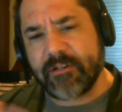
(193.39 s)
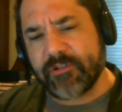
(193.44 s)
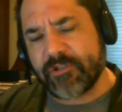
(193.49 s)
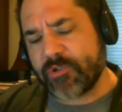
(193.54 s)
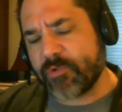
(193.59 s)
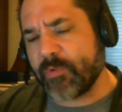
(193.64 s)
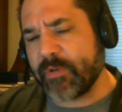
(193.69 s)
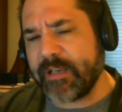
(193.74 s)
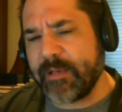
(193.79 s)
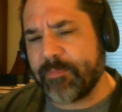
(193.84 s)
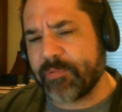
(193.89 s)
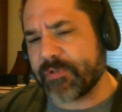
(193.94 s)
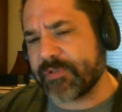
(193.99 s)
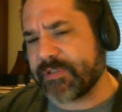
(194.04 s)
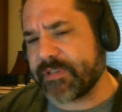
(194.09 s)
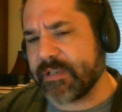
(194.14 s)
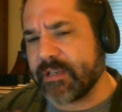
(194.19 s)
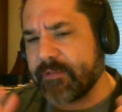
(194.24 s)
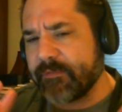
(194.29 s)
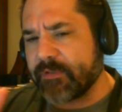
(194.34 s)
10 or
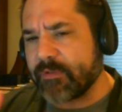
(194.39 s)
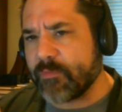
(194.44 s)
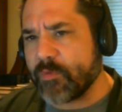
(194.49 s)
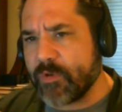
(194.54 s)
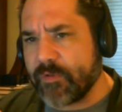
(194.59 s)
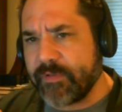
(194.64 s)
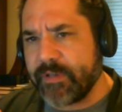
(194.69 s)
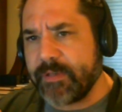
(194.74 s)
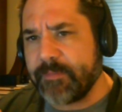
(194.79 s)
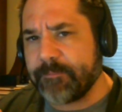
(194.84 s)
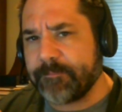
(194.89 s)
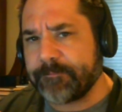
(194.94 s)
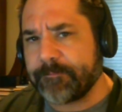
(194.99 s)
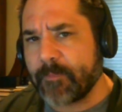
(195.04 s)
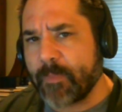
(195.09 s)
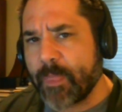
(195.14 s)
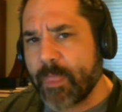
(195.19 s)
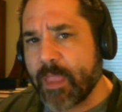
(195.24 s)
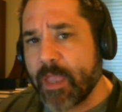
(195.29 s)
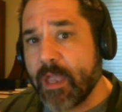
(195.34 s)
20% of the
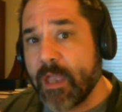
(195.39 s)
movie